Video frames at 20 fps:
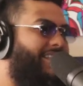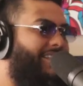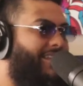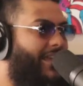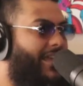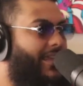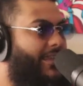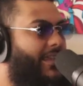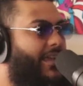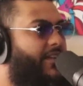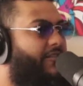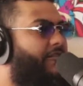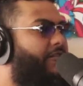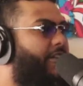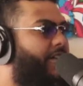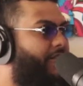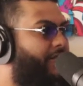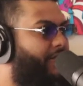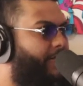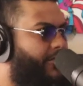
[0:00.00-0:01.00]
that's not that
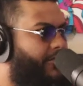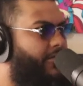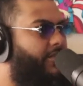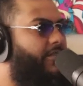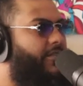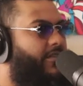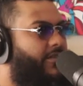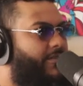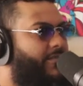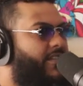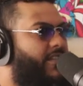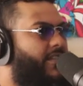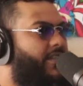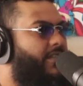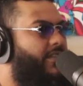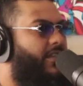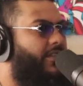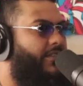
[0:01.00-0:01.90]
friend for you. You know what I'm saying? Yeah.